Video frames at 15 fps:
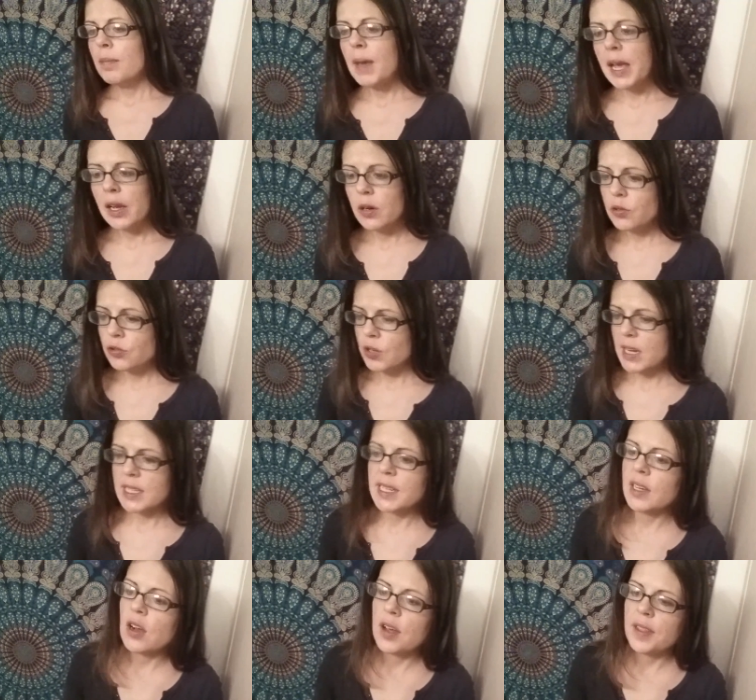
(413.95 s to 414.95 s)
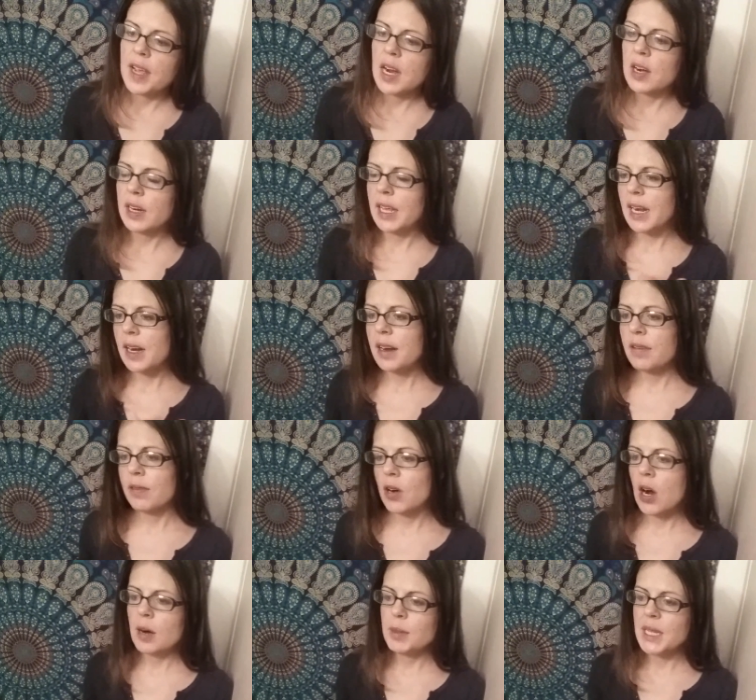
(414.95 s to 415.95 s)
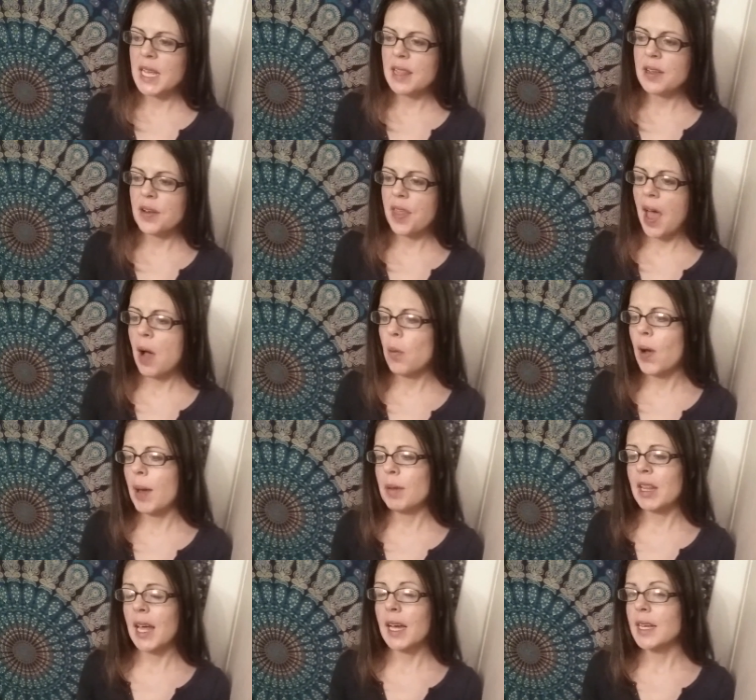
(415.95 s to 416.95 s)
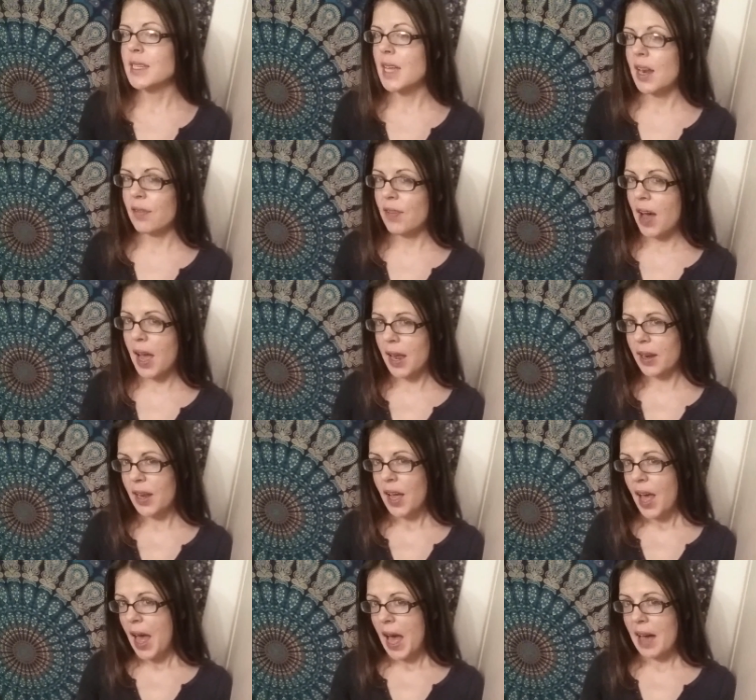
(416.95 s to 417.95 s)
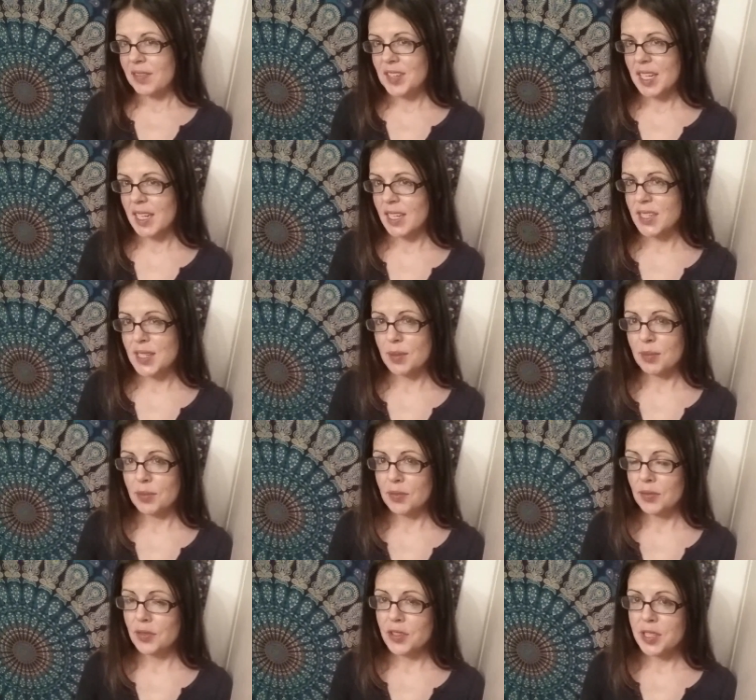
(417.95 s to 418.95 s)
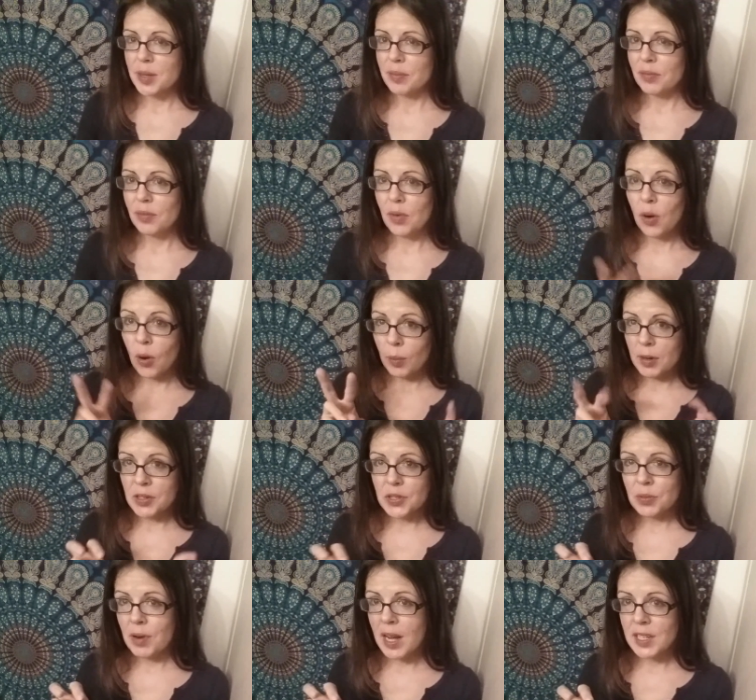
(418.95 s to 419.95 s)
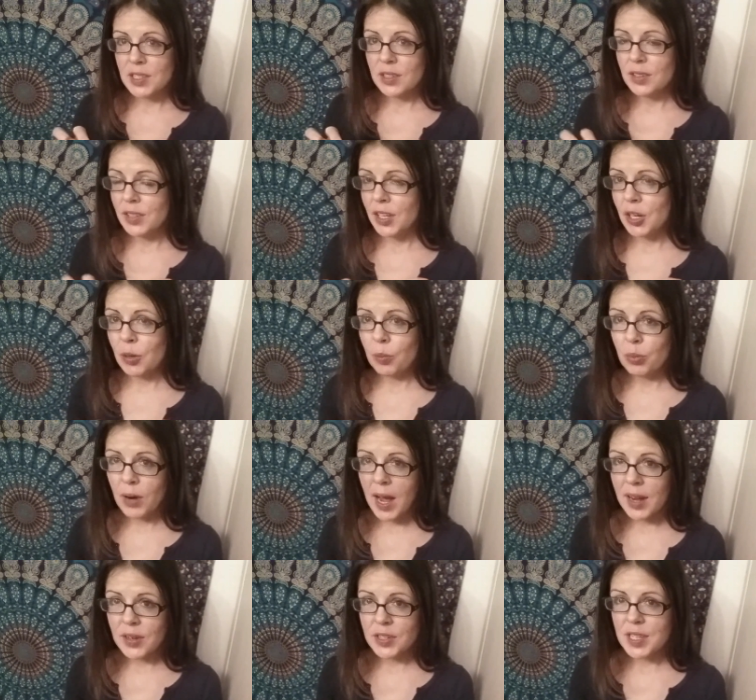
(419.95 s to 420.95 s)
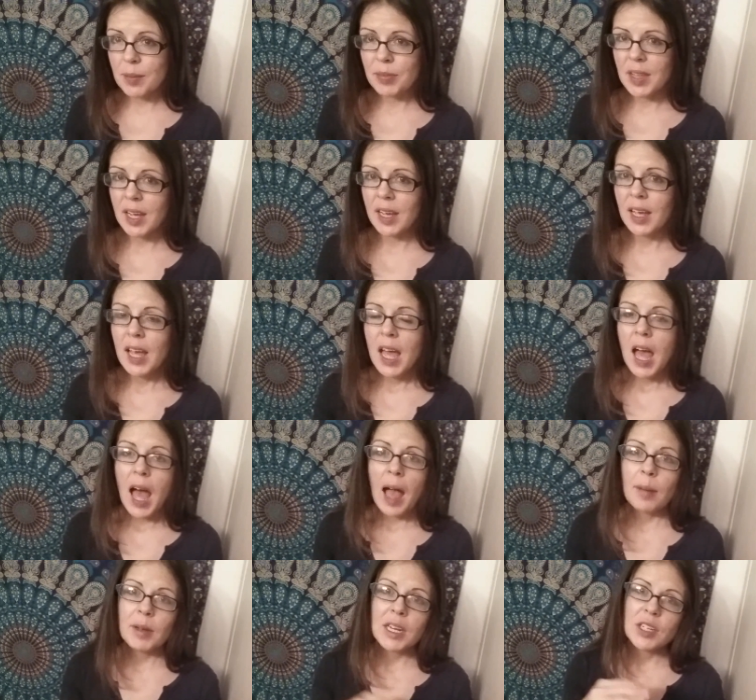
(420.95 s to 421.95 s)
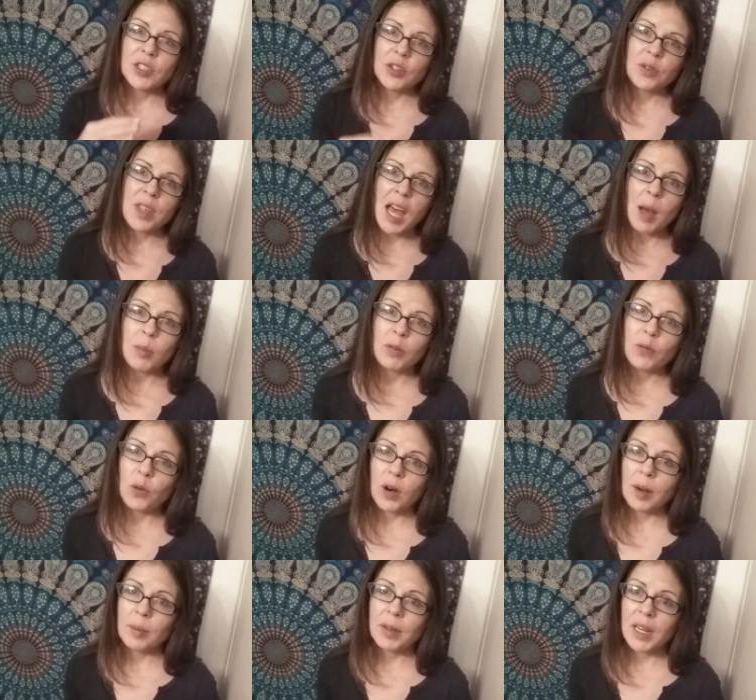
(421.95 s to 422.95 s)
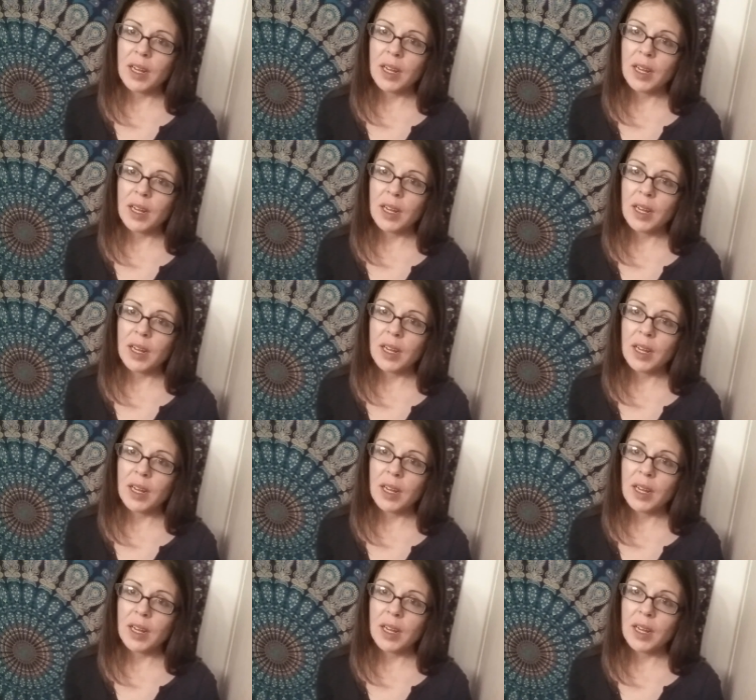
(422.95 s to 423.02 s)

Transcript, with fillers: mango dressing on there and get enough carbs in there that way. But like I said, if I have to eat some some almost raw, you know, bread or something, I'm gonna do that before I'm